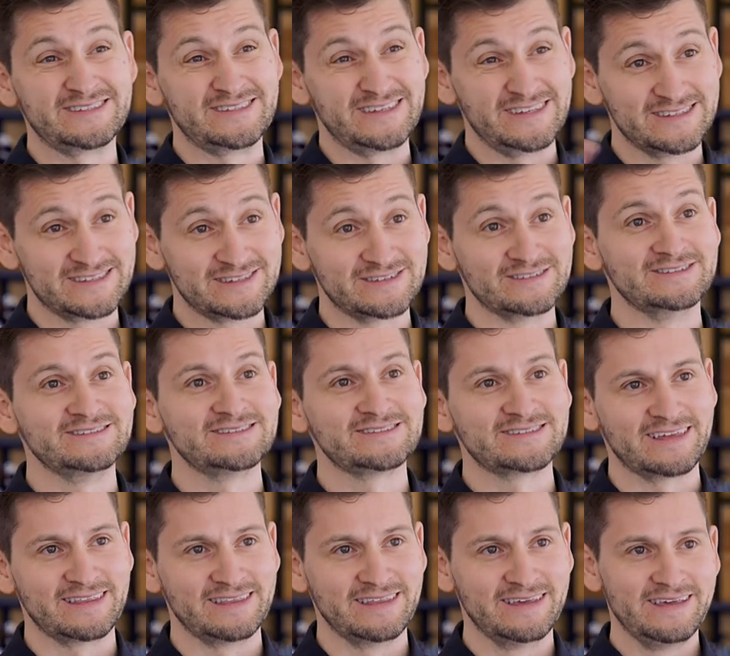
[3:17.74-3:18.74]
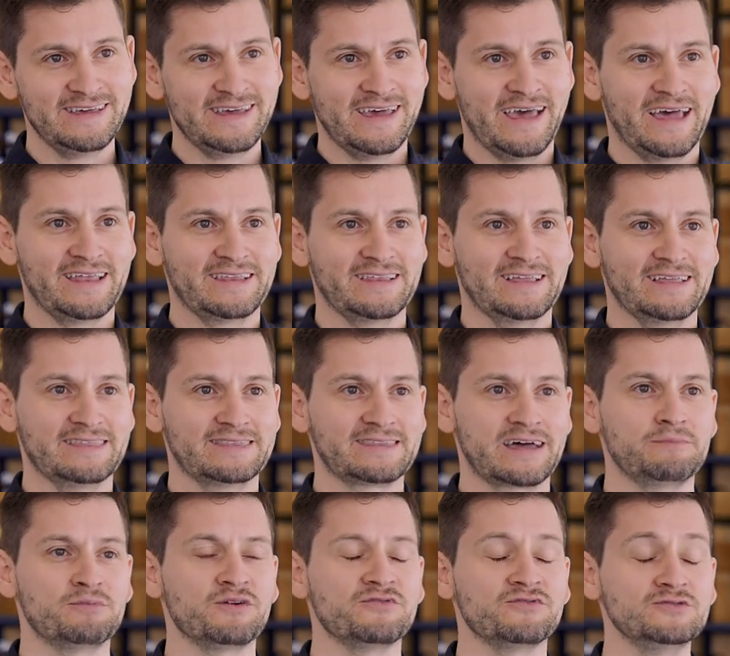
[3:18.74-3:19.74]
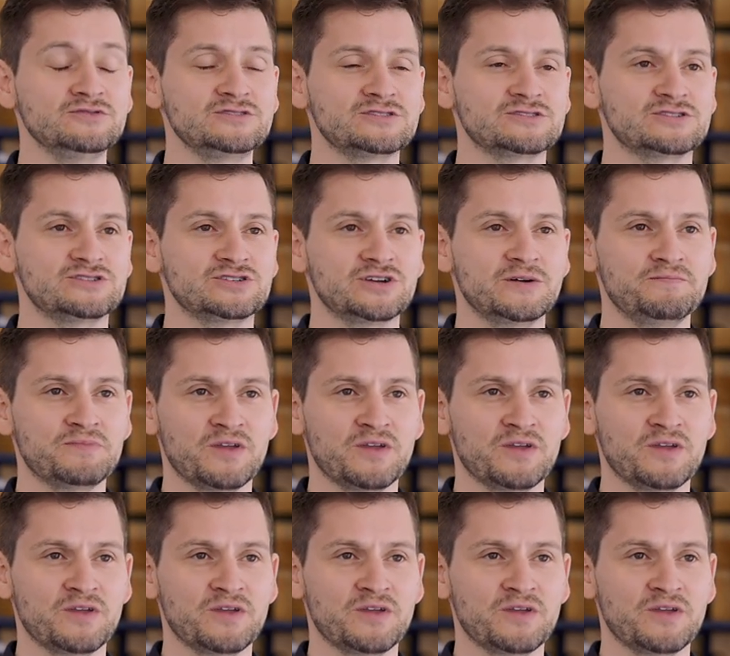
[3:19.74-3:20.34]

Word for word: seasons and type of usage.